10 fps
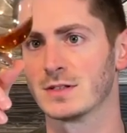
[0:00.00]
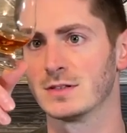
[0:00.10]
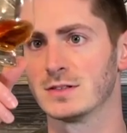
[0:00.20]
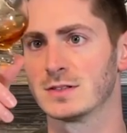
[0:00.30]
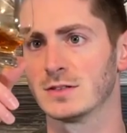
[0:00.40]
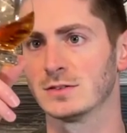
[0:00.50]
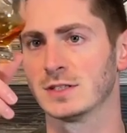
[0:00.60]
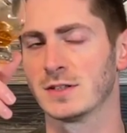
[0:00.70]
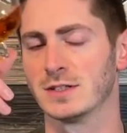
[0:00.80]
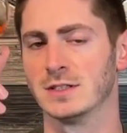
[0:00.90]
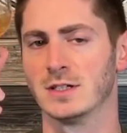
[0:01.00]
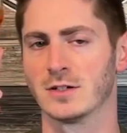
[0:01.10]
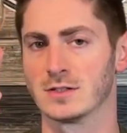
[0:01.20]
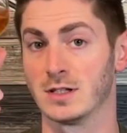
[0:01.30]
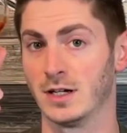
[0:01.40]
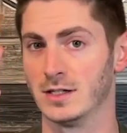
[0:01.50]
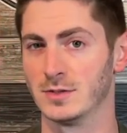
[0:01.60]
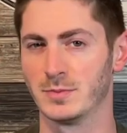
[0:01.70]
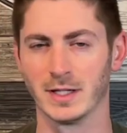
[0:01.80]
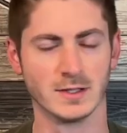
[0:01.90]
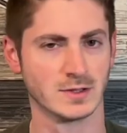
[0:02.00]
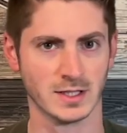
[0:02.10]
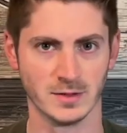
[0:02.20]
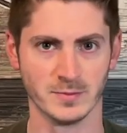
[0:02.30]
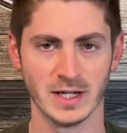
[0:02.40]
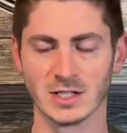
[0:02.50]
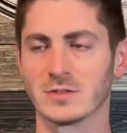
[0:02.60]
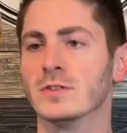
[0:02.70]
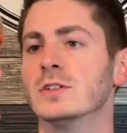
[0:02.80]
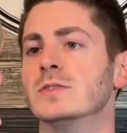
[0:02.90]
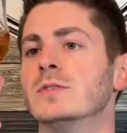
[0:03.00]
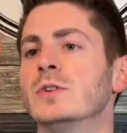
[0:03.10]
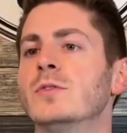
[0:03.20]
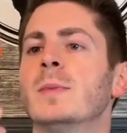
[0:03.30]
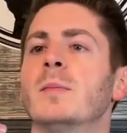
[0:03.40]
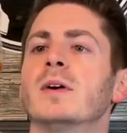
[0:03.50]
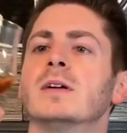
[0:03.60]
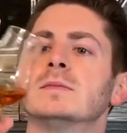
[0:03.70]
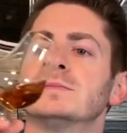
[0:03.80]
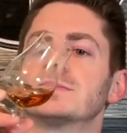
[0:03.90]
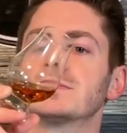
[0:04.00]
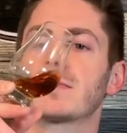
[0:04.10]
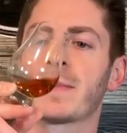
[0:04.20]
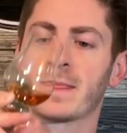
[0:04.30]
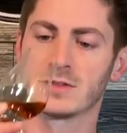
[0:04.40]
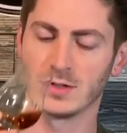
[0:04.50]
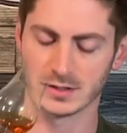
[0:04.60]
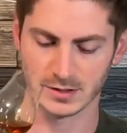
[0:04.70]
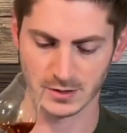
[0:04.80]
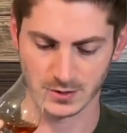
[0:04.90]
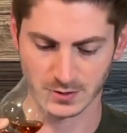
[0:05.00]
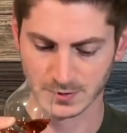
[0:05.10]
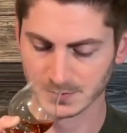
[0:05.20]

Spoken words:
still nothing near as light as Pigskin batch, for those of you who remember. So on the nose,